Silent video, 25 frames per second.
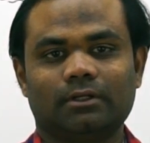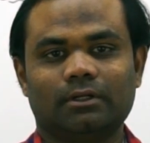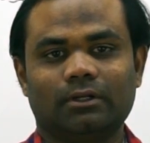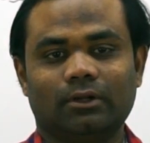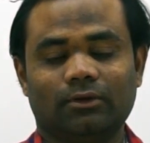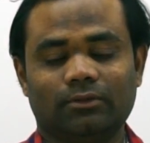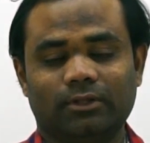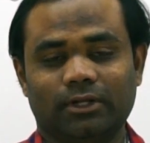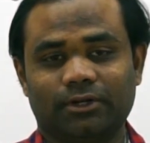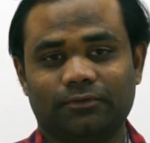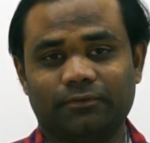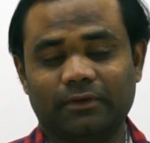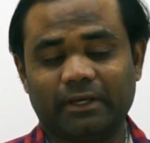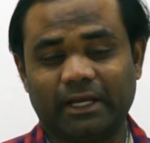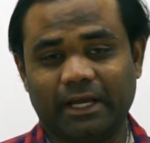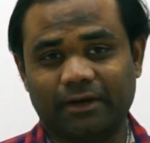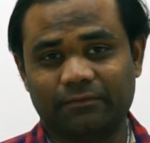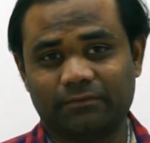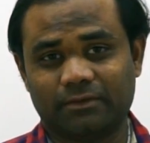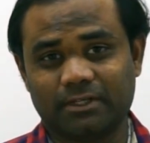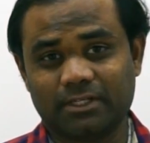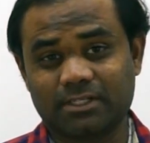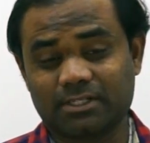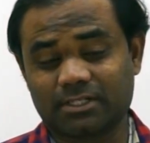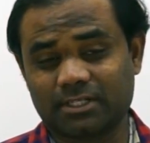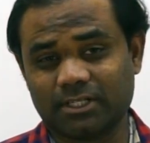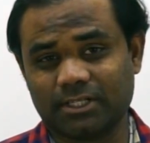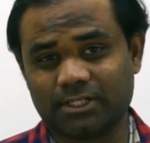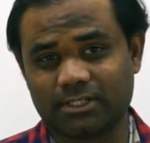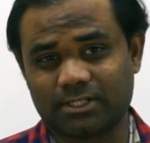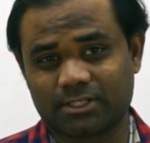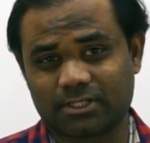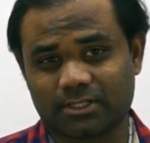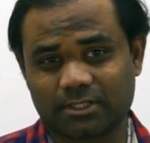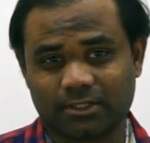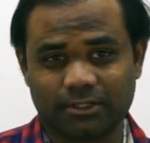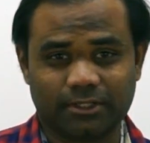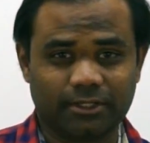Now that we have
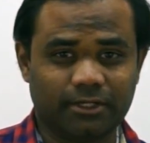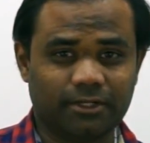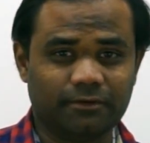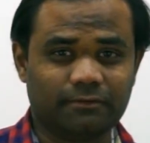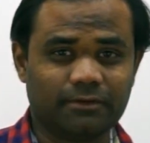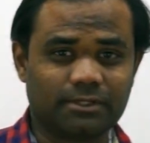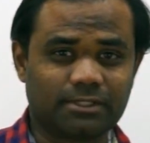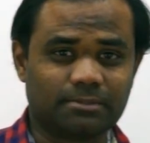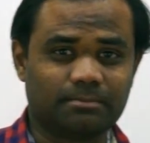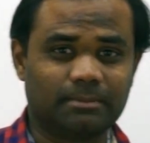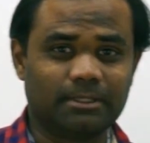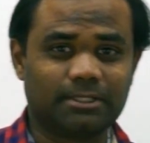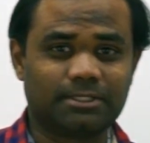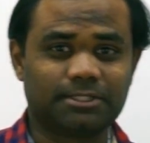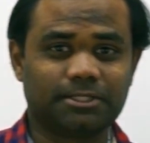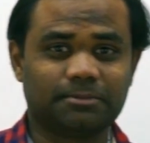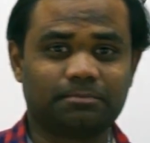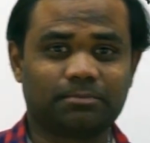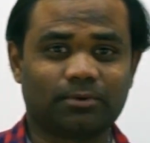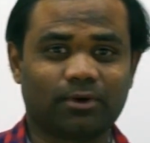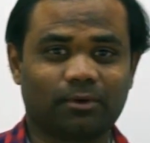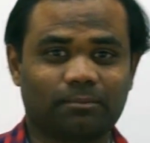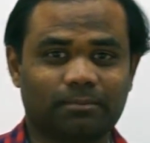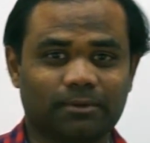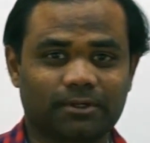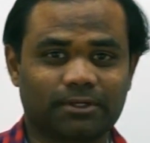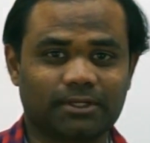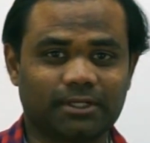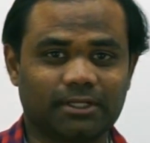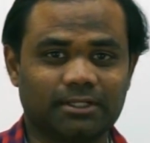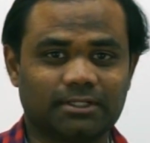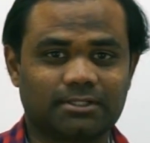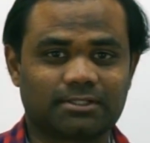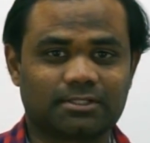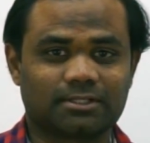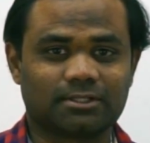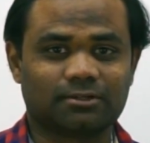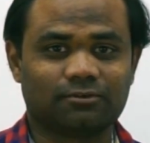discussed the divisibility
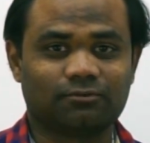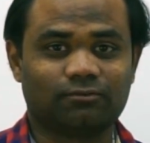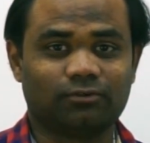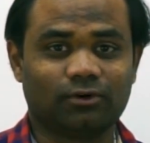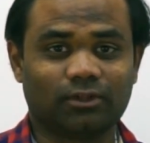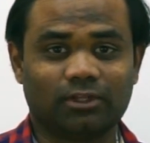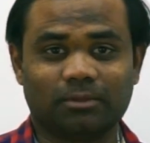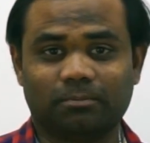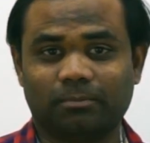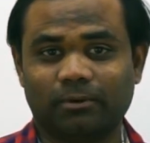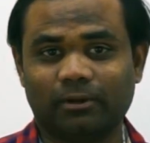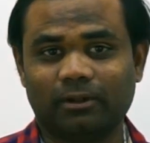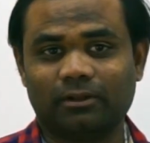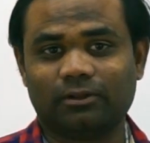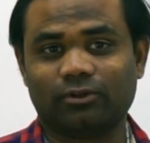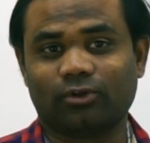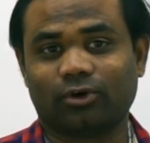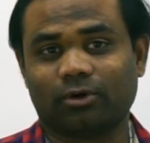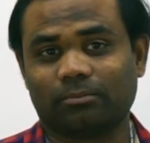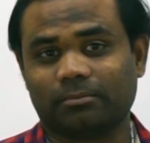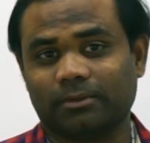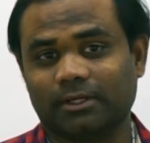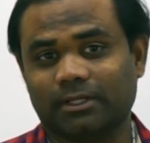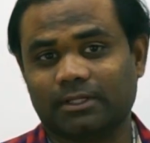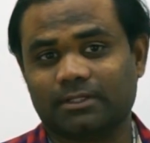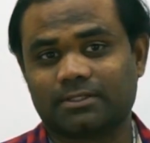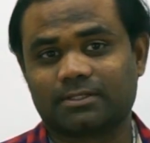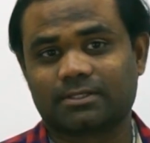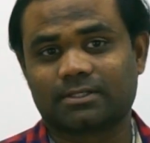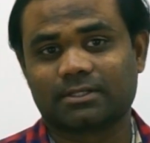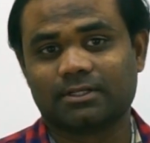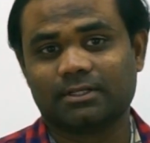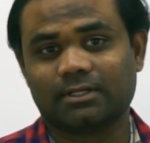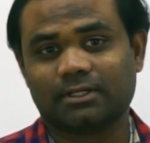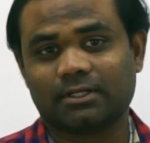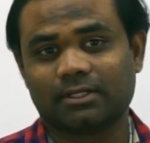properties for the polynomials,